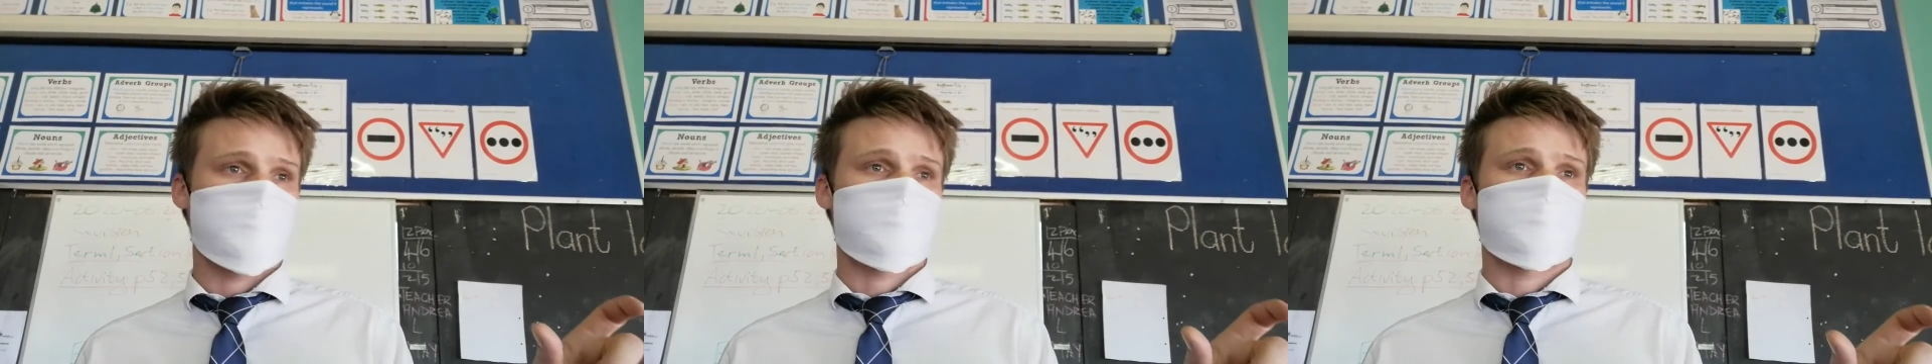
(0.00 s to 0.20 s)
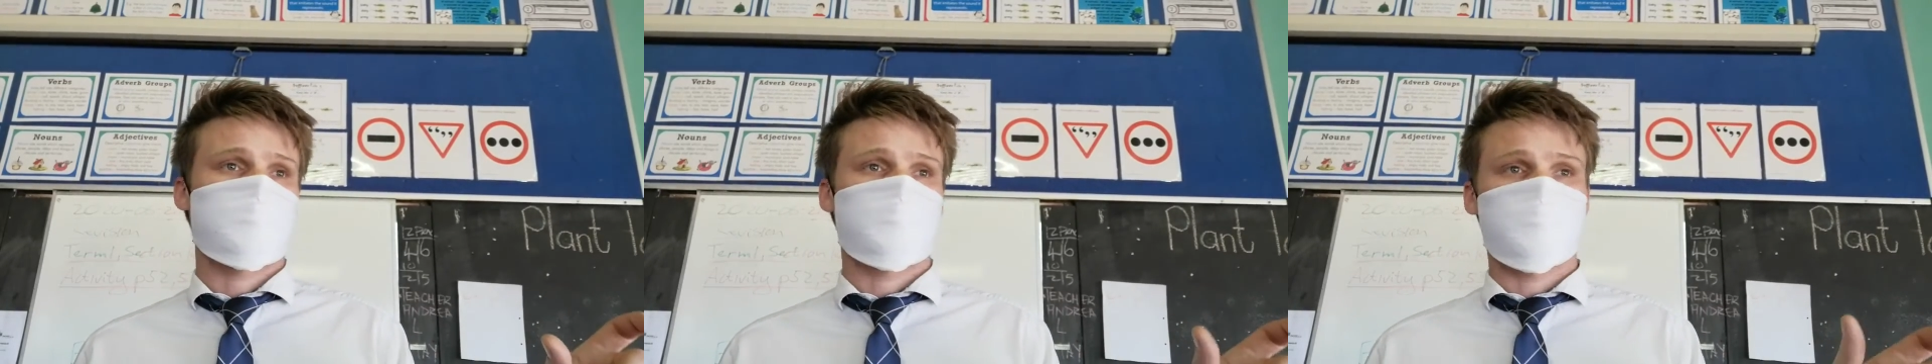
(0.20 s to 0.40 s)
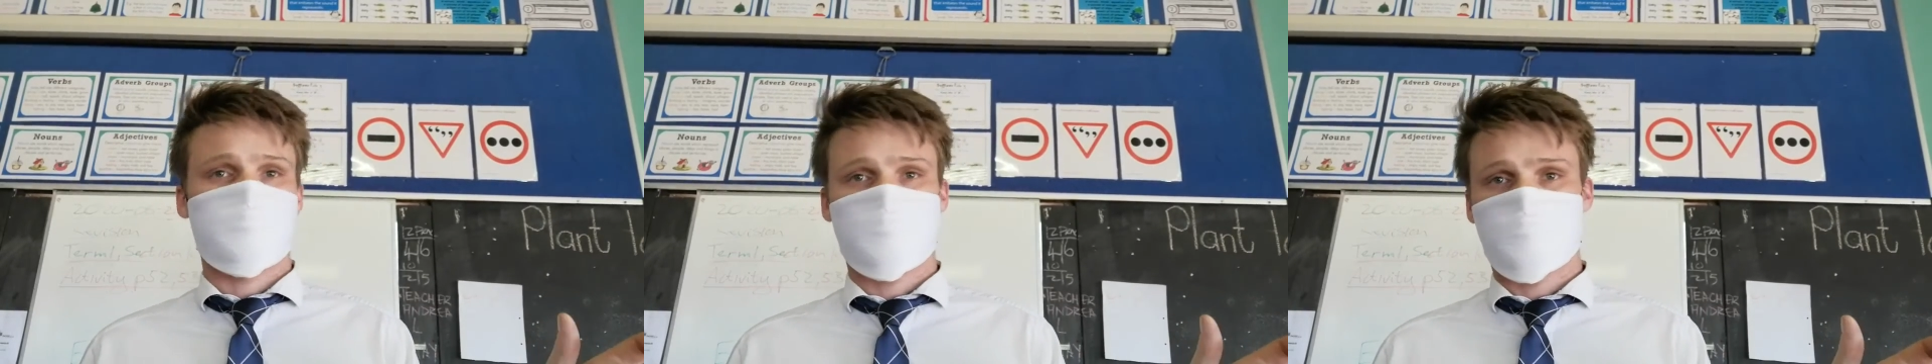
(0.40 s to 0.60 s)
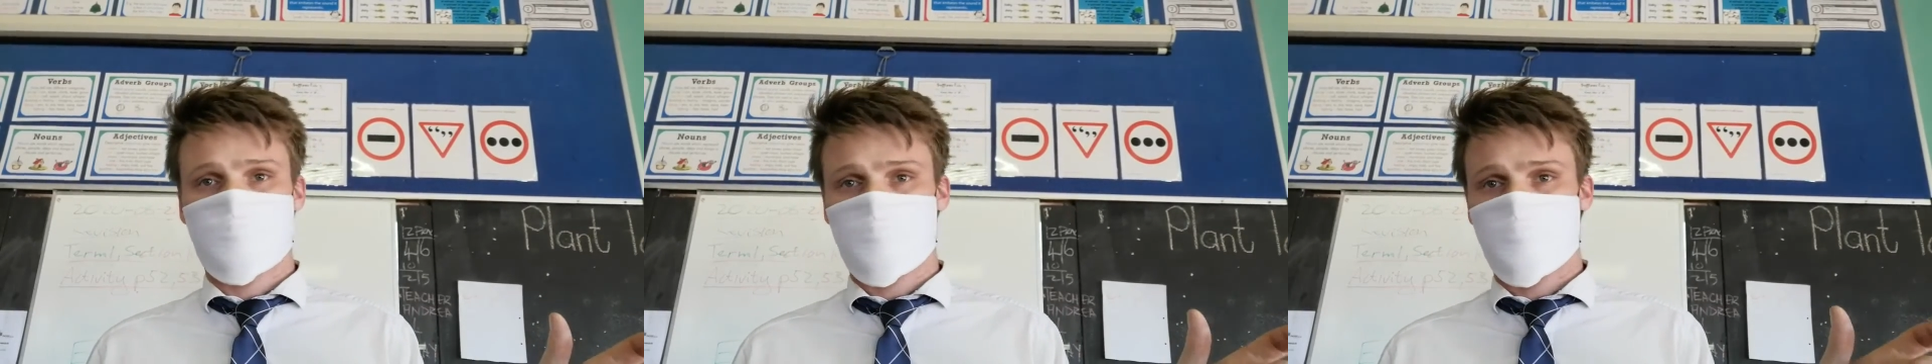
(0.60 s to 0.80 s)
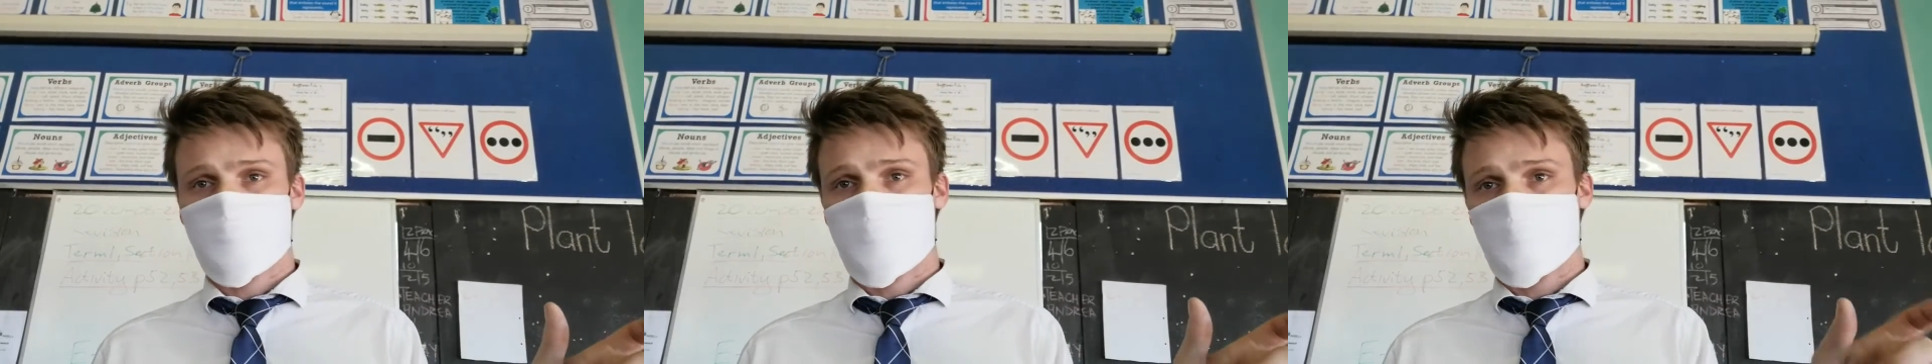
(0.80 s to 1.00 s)
which
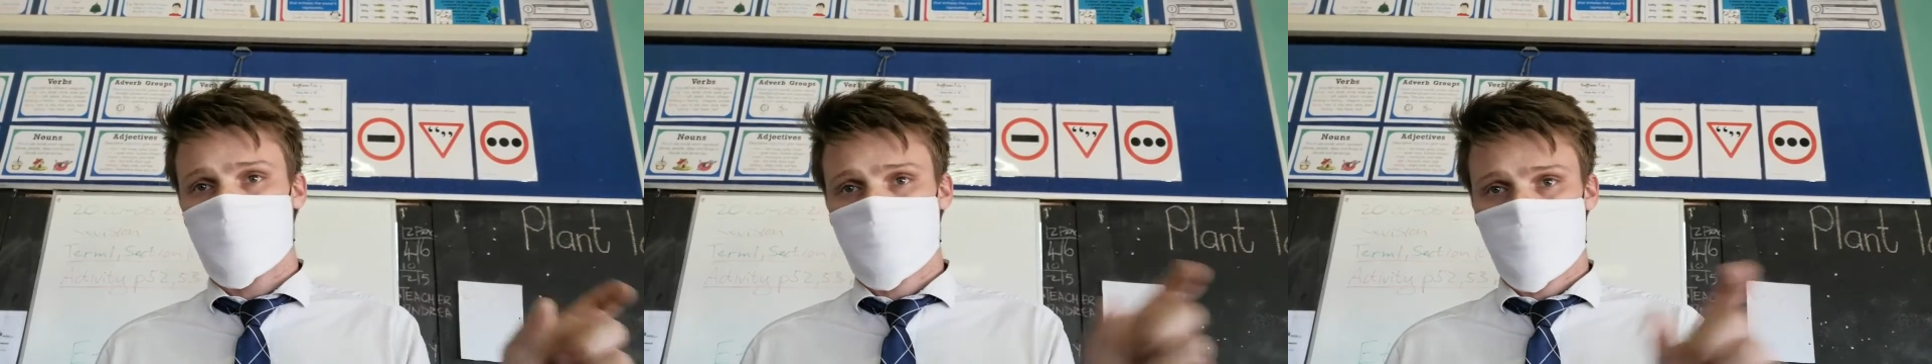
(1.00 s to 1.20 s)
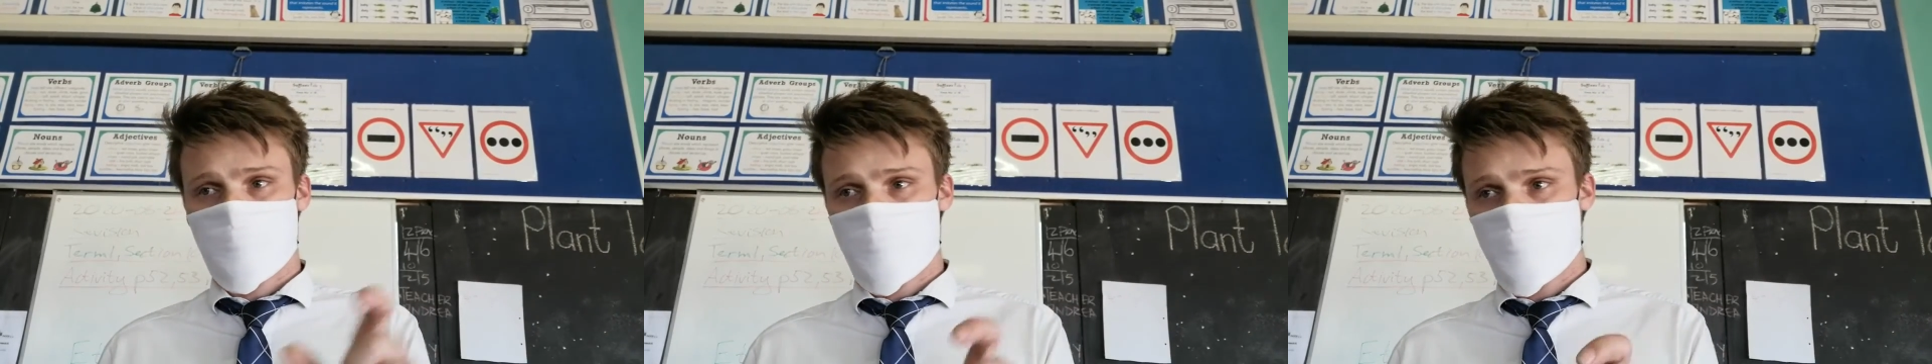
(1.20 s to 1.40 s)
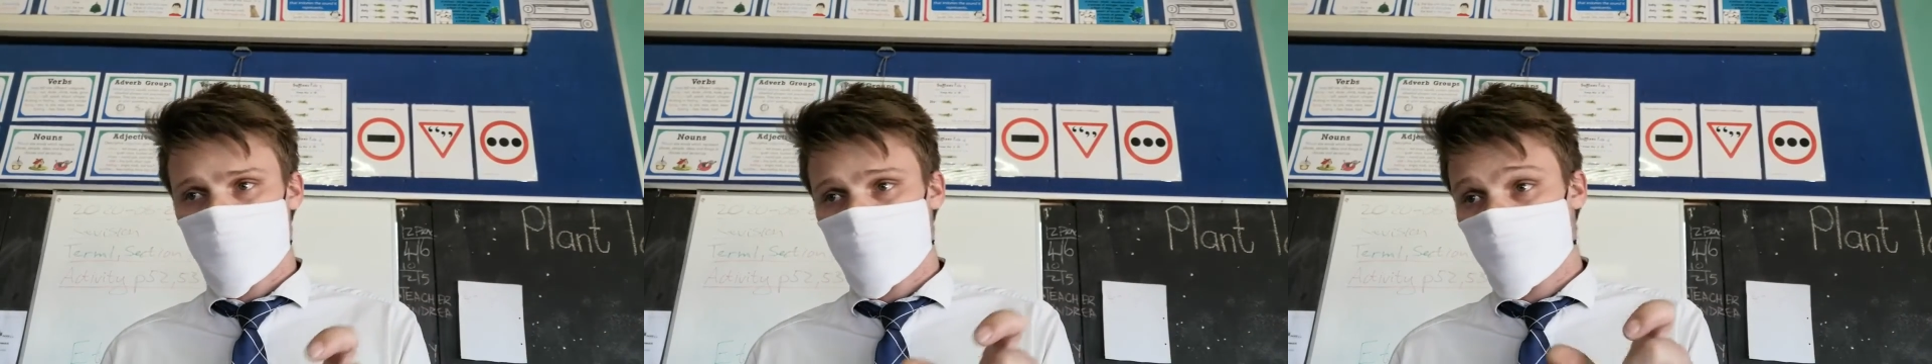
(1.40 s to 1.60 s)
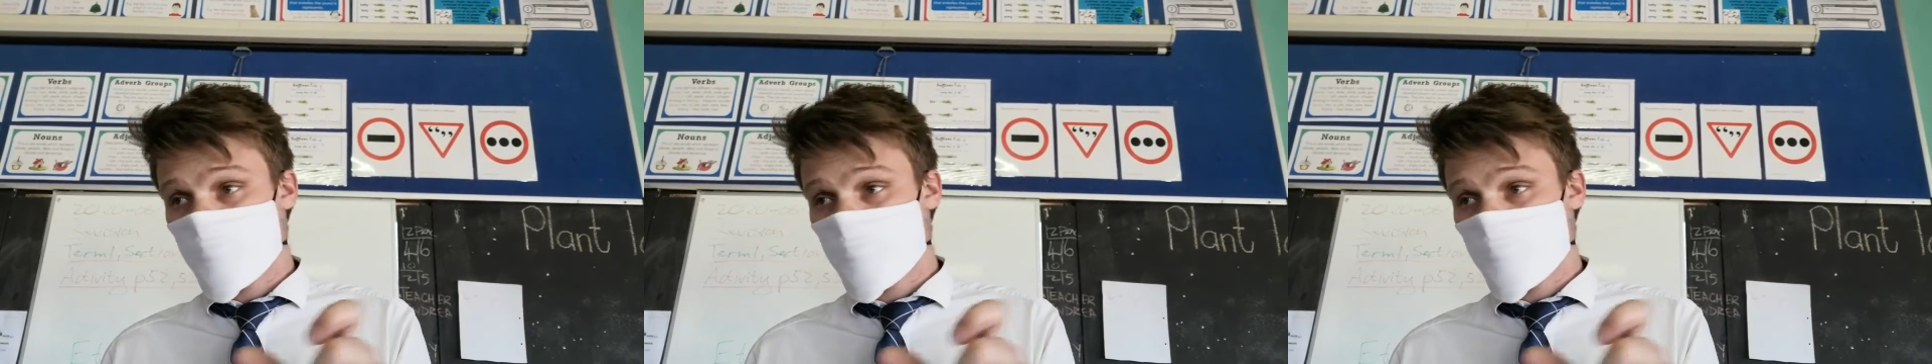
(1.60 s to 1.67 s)
comes from the word